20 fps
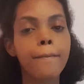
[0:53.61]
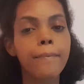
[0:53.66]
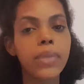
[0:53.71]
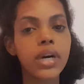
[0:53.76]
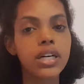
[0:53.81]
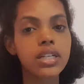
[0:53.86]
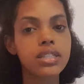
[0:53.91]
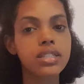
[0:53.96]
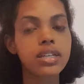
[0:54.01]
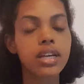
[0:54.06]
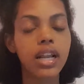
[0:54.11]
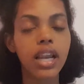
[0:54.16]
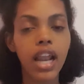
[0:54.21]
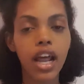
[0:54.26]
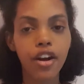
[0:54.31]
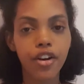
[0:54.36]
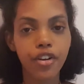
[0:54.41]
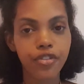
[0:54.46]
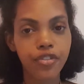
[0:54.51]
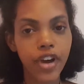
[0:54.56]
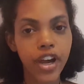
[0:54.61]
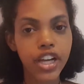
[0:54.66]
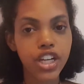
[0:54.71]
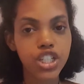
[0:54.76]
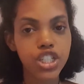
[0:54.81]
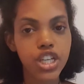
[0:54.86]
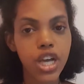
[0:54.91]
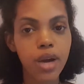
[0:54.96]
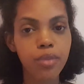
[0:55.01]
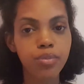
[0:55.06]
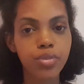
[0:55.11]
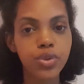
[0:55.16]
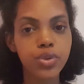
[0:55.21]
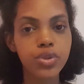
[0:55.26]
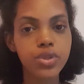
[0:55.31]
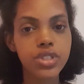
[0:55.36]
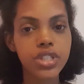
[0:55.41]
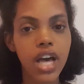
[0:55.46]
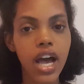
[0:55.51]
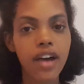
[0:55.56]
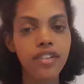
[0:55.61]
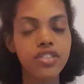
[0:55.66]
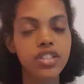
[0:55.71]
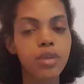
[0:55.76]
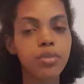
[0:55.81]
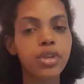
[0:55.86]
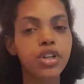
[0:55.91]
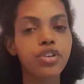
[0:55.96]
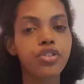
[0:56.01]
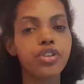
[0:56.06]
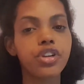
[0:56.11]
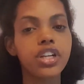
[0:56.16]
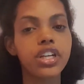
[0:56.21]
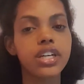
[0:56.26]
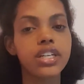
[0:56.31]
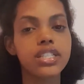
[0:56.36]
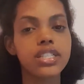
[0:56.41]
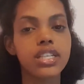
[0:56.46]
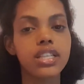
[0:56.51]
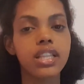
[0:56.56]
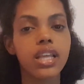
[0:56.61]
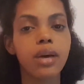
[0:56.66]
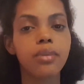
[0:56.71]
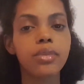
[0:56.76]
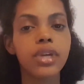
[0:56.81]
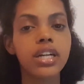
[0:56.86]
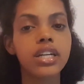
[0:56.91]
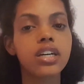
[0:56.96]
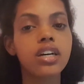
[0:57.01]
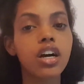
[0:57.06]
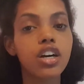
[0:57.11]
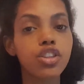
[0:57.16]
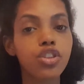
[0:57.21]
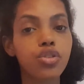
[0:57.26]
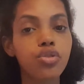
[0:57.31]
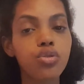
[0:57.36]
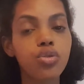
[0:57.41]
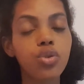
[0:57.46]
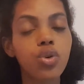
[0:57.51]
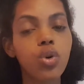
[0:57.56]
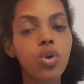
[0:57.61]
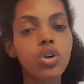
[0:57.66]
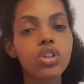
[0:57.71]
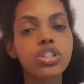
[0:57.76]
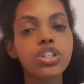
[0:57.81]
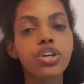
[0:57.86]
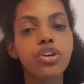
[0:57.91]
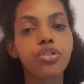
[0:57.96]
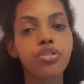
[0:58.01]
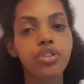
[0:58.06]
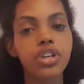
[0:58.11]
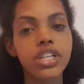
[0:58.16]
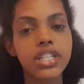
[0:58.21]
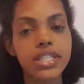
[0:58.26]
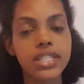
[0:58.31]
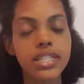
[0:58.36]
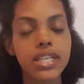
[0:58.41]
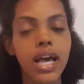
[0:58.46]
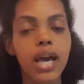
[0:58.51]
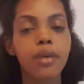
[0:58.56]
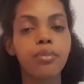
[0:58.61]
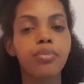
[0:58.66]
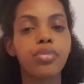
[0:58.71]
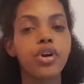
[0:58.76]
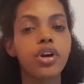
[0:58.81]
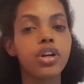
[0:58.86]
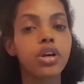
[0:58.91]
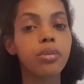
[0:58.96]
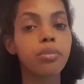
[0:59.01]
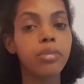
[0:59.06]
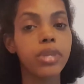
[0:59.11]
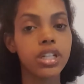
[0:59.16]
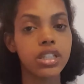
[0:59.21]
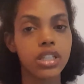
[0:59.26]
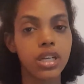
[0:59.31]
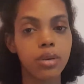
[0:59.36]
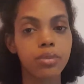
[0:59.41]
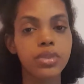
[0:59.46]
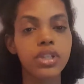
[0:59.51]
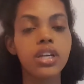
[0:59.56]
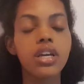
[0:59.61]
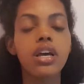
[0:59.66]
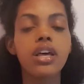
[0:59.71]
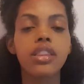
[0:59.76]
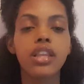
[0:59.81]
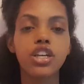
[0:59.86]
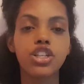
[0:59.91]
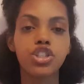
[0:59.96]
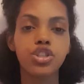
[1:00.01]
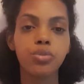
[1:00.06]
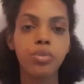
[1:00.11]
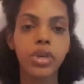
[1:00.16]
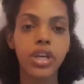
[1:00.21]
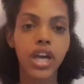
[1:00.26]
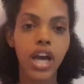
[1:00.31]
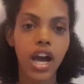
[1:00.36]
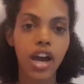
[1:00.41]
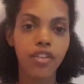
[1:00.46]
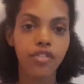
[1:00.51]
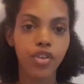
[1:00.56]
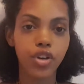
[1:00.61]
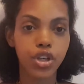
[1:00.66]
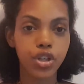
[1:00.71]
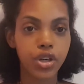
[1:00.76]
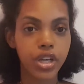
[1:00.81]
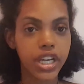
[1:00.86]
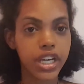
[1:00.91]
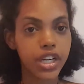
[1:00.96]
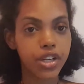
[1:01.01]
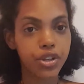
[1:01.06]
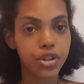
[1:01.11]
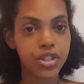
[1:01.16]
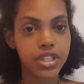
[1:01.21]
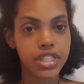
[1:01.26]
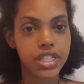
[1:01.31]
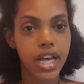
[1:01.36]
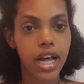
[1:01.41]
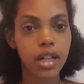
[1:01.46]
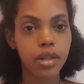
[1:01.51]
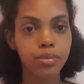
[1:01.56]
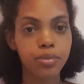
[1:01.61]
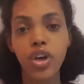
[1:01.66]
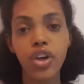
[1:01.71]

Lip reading: but clarifying shampoos have some ingredients in them that cut through all the grease and product buildup that you may have on your hair and your scalp.